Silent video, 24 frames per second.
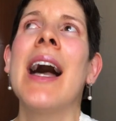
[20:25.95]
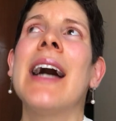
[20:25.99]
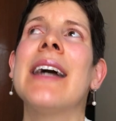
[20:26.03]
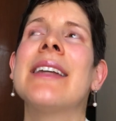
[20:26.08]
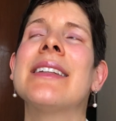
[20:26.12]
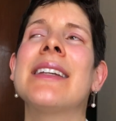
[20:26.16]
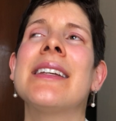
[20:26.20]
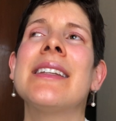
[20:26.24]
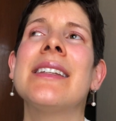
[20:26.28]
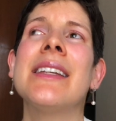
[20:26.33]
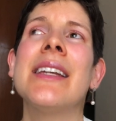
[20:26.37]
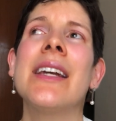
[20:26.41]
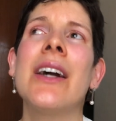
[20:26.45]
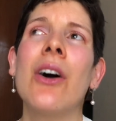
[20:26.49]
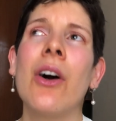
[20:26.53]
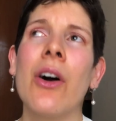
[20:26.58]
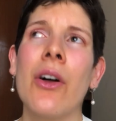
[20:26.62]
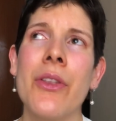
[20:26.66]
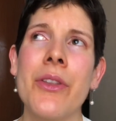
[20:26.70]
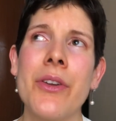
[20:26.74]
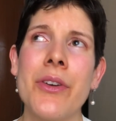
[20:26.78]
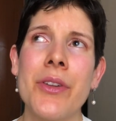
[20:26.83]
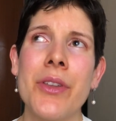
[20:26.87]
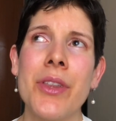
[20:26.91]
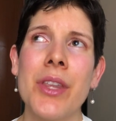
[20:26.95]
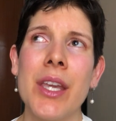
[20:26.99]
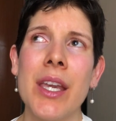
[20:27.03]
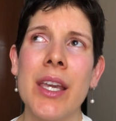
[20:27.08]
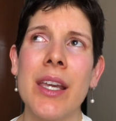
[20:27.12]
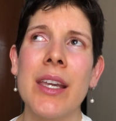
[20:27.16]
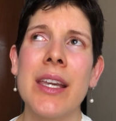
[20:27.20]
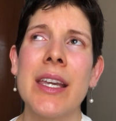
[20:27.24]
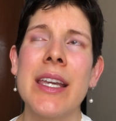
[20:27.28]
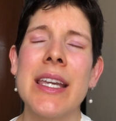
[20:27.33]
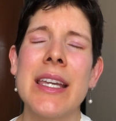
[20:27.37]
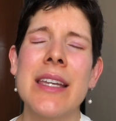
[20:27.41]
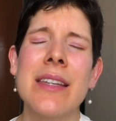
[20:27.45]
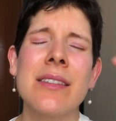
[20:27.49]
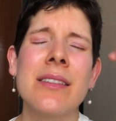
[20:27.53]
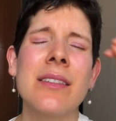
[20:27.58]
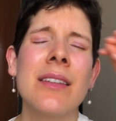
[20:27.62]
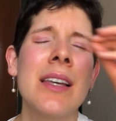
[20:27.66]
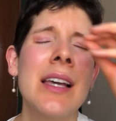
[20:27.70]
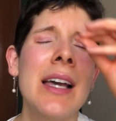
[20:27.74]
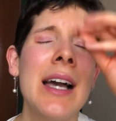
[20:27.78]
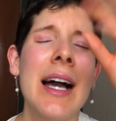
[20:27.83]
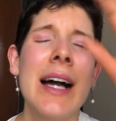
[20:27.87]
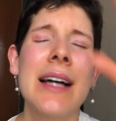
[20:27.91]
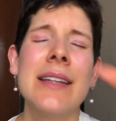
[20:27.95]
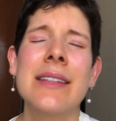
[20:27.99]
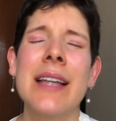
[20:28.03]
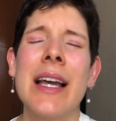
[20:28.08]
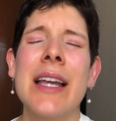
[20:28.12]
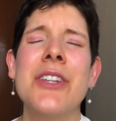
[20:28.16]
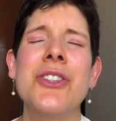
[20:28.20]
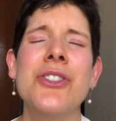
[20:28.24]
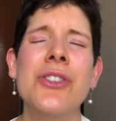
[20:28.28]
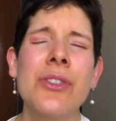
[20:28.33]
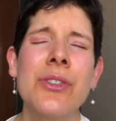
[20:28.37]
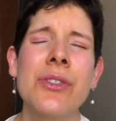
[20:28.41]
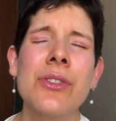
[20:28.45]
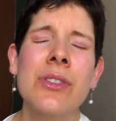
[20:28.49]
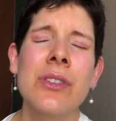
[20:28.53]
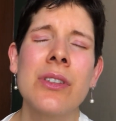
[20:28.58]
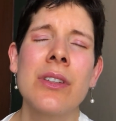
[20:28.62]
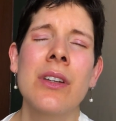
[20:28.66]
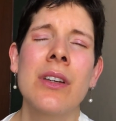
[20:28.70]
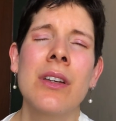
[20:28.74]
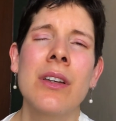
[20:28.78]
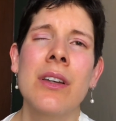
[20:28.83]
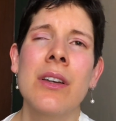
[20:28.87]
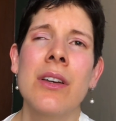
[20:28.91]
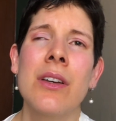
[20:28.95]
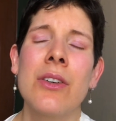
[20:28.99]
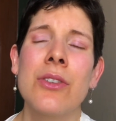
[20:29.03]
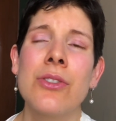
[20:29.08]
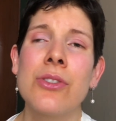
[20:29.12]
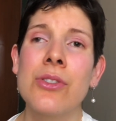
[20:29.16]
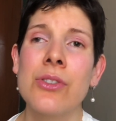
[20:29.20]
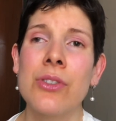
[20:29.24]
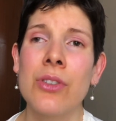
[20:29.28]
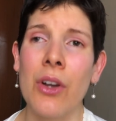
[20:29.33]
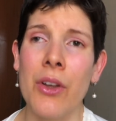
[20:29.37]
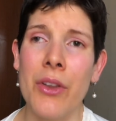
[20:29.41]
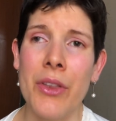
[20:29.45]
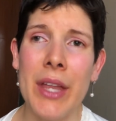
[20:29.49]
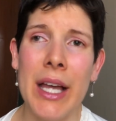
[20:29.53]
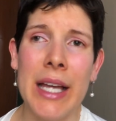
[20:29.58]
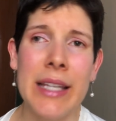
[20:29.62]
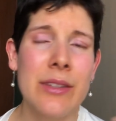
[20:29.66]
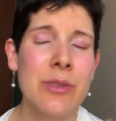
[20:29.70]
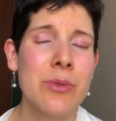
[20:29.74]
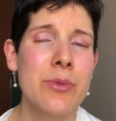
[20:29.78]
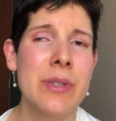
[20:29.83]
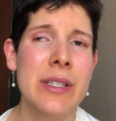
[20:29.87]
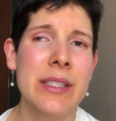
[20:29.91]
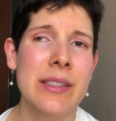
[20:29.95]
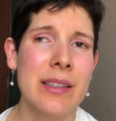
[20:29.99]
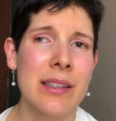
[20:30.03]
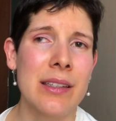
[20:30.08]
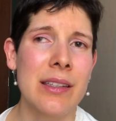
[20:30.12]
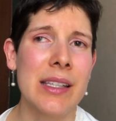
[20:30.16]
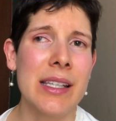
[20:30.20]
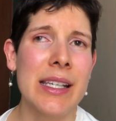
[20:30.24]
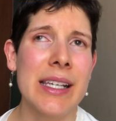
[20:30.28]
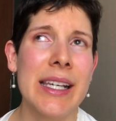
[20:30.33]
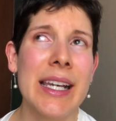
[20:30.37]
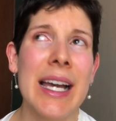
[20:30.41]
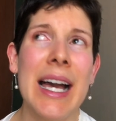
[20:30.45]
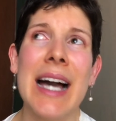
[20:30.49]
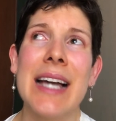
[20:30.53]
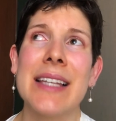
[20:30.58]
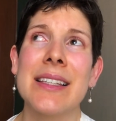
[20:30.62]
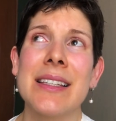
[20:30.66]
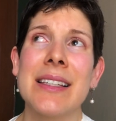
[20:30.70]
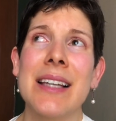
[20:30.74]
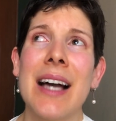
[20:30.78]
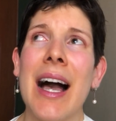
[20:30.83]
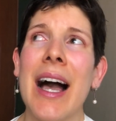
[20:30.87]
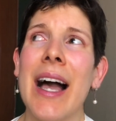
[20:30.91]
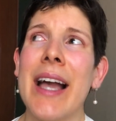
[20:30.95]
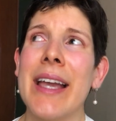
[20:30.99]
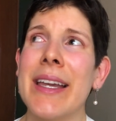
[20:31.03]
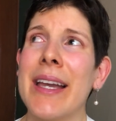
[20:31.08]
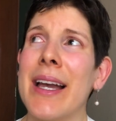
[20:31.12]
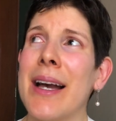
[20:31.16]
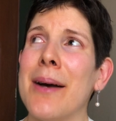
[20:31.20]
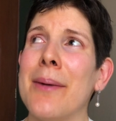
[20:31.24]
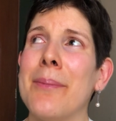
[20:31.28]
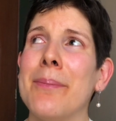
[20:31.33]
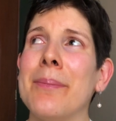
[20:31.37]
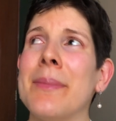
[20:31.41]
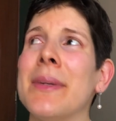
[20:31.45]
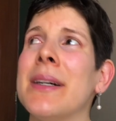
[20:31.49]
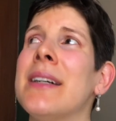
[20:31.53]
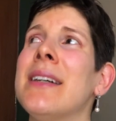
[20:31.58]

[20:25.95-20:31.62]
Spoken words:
And then the other thing is, and I just saw that recently and I